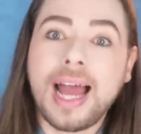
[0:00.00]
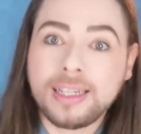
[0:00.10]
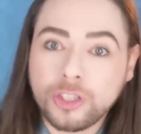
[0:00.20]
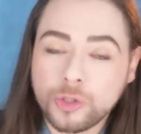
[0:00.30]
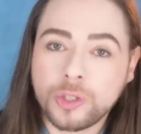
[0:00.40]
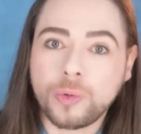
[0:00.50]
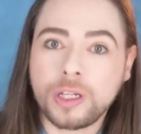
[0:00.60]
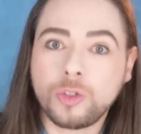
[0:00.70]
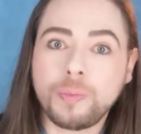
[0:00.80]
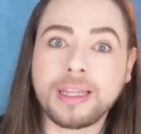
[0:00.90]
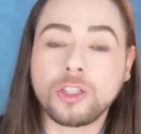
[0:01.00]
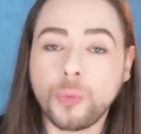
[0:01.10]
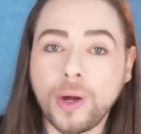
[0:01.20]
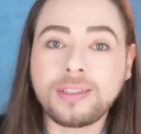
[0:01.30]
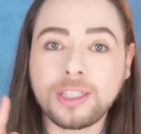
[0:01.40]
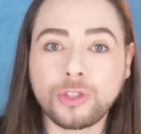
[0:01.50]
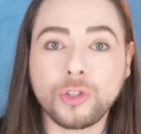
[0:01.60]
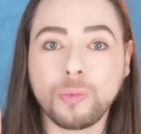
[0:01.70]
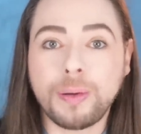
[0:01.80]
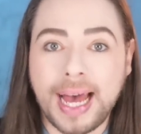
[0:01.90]
I had issues with the 22 bag. The
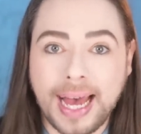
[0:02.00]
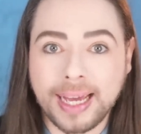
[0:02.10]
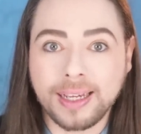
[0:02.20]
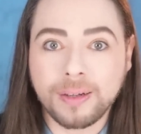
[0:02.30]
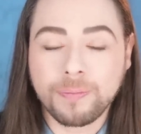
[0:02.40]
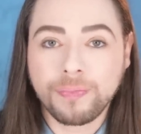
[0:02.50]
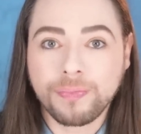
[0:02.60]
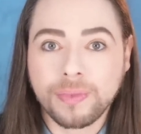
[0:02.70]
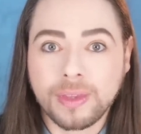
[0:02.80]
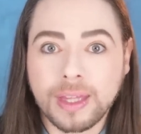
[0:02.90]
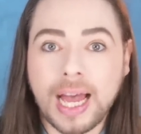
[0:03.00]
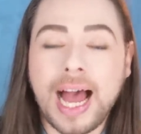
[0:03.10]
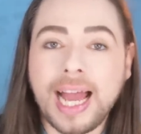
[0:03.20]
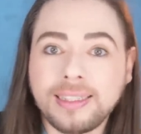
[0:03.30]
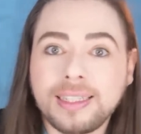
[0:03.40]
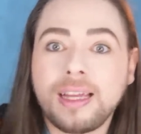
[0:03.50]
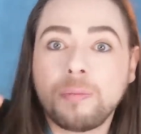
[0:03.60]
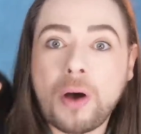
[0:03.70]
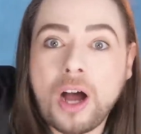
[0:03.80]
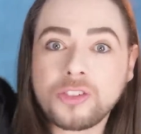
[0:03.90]
22 bag, I did the
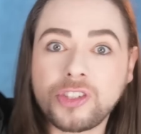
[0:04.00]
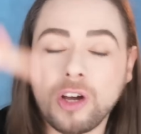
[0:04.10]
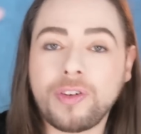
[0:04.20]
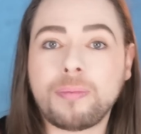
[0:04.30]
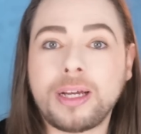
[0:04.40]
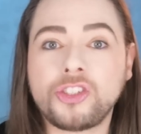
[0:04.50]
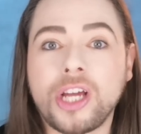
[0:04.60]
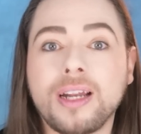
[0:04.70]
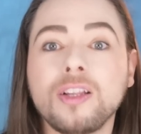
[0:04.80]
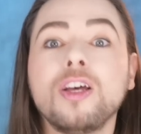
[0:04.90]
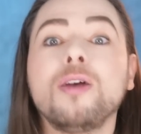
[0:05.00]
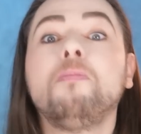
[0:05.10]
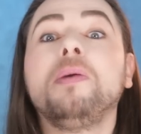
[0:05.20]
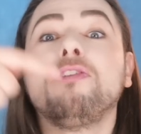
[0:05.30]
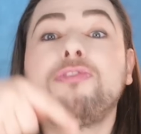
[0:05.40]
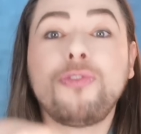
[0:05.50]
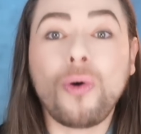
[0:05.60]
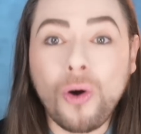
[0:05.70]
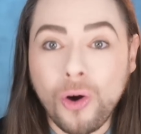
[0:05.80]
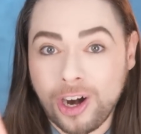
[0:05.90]
unboxing of it on my channel
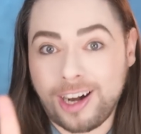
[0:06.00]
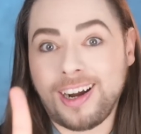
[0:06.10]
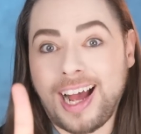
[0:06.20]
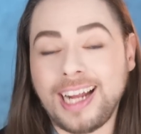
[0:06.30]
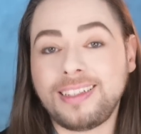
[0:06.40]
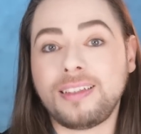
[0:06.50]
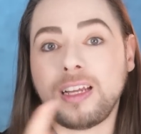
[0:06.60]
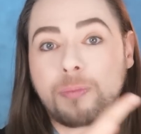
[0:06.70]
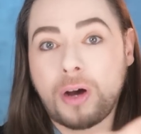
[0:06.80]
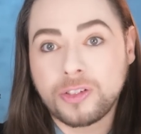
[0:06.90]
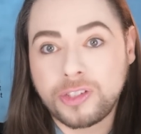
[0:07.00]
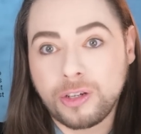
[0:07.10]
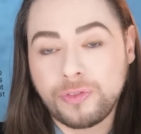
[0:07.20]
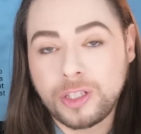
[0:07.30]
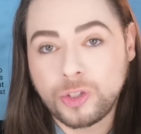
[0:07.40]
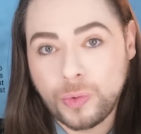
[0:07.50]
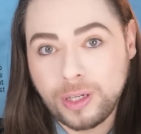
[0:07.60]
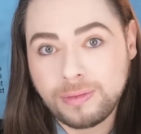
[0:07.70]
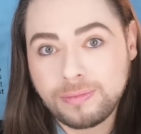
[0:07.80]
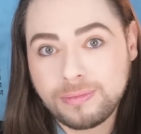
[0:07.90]
before I did the unboxing of this
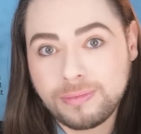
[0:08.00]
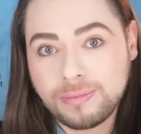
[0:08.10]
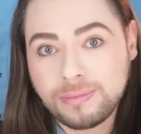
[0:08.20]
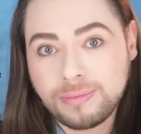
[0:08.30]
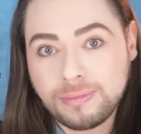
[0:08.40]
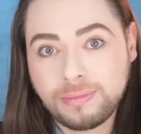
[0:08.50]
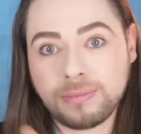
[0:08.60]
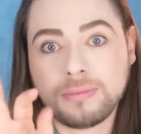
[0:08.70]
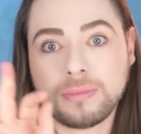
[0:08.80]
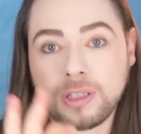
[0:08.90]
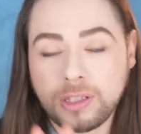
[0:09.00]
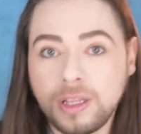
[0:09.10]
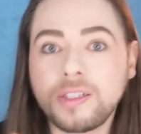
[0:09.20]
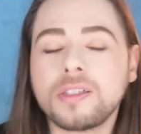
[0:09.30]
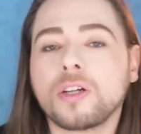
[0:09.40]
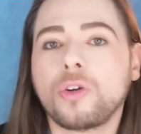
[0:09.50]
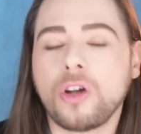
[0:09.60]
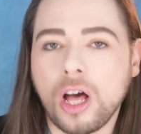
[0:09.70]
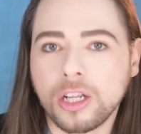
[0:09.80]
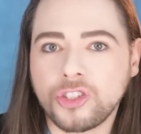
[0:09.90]
one. This is the
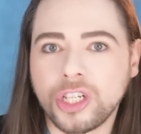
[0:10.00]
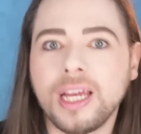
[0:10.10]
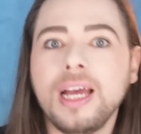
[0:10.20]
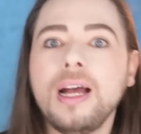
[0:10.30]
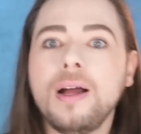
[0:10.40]
chronology.